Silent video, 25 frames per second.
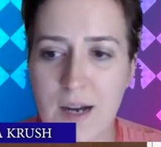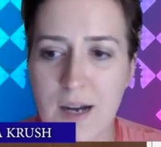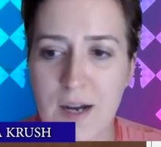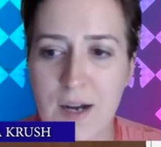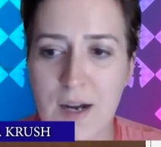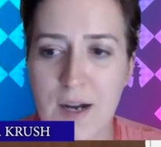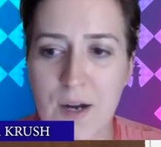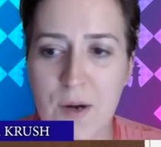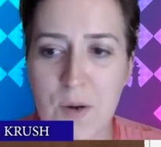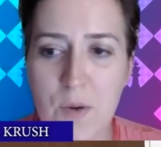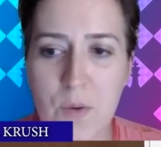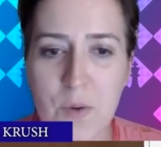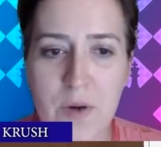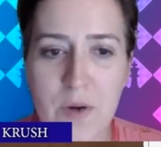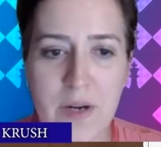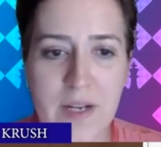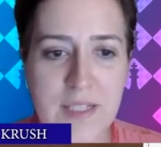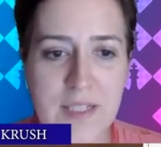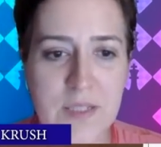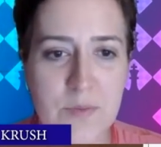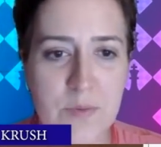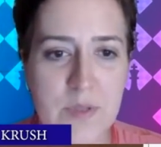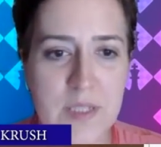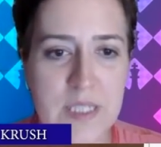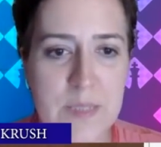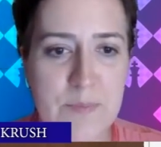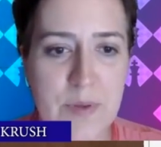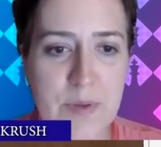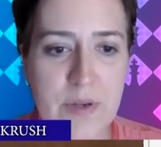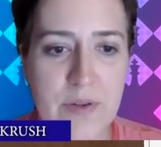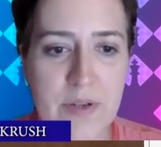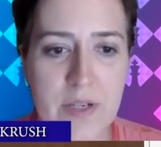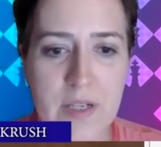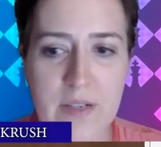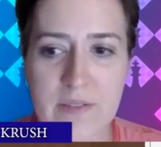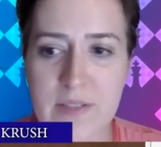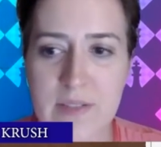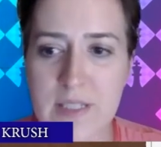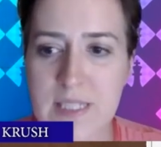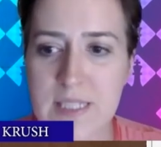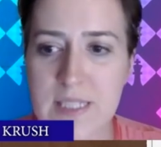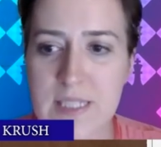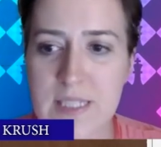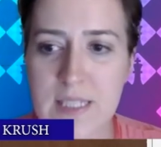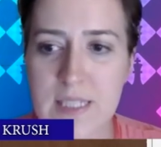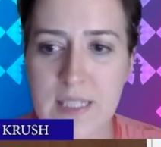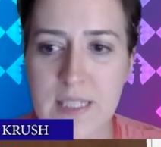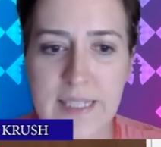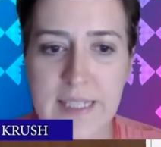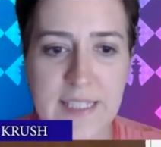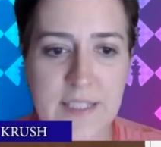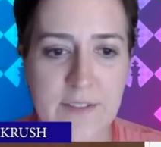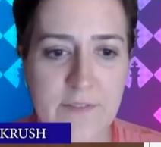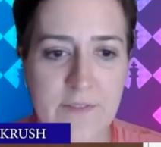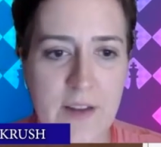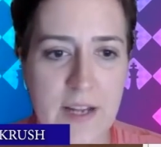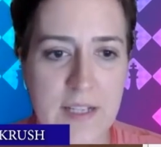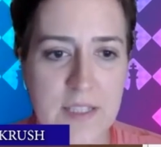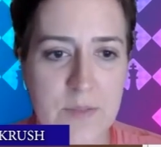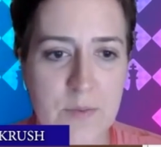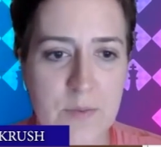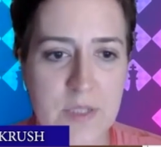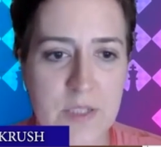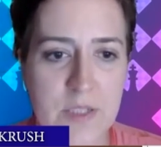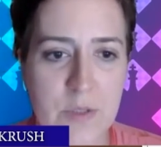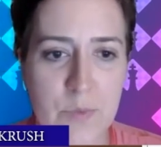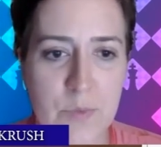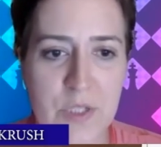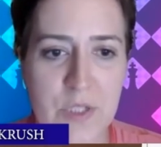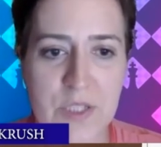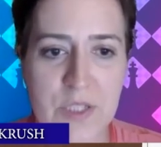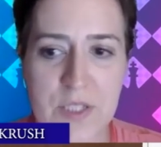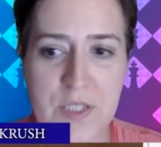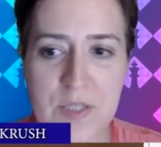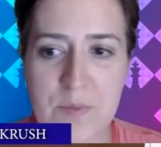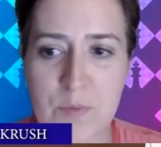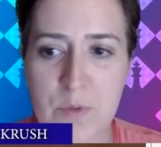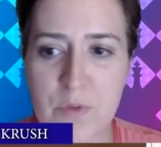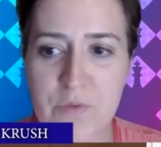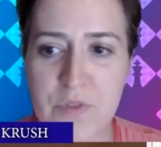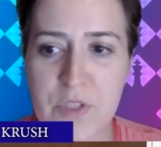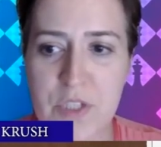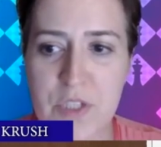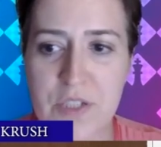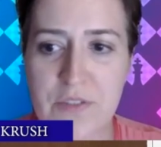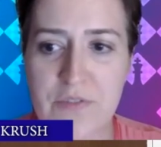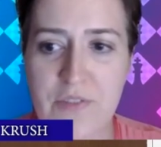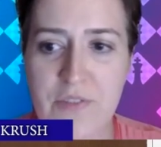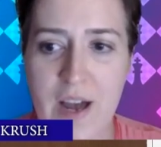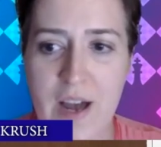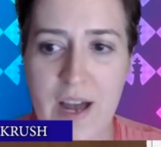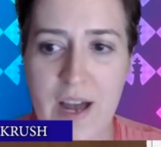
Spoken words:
accordance with the spirit of the Sicilian defense, which is this move g5.